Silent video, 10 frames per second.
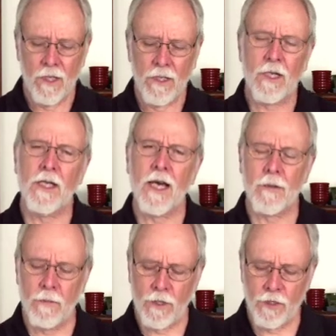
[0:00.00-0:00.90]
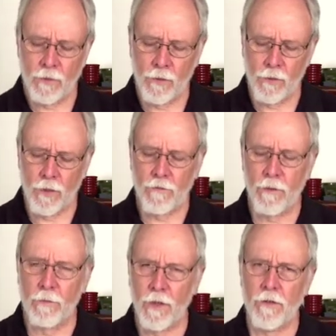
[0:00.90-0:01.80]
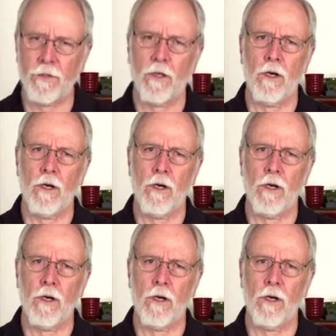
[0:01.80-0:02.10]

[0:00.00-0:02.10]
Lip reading: Yet he had much more of a mother's